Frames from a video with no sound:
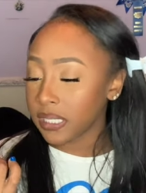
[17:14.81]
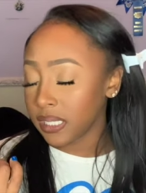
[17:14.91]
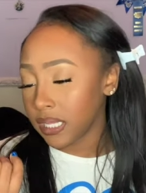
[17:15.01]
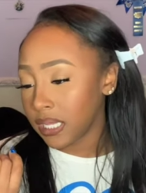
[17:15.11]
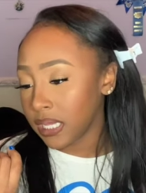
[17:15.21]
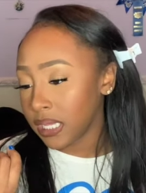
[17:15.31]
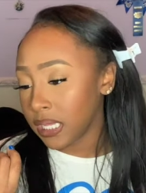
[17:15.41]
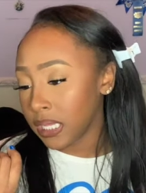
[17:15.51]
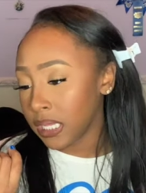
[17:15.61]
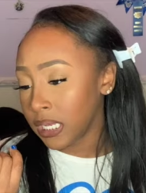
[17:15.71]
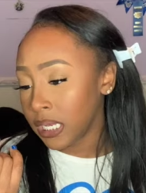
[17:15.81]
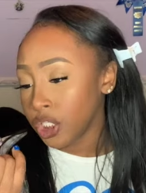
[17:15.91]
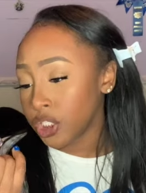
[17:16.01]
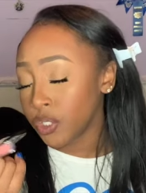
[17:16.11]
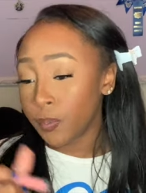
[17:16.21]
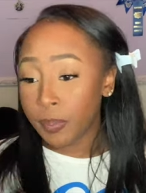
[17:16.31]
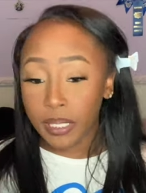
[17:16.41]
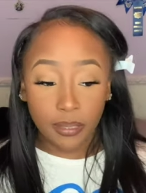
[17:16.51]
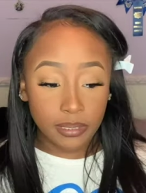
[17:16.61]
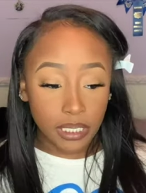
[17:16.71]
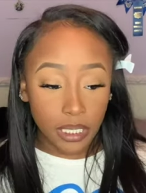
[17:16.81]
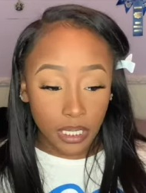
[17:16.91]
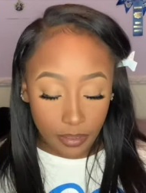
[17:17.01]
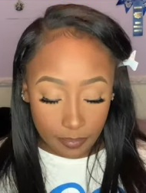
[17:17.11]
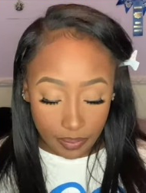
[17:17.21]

in 2 Plumps Up.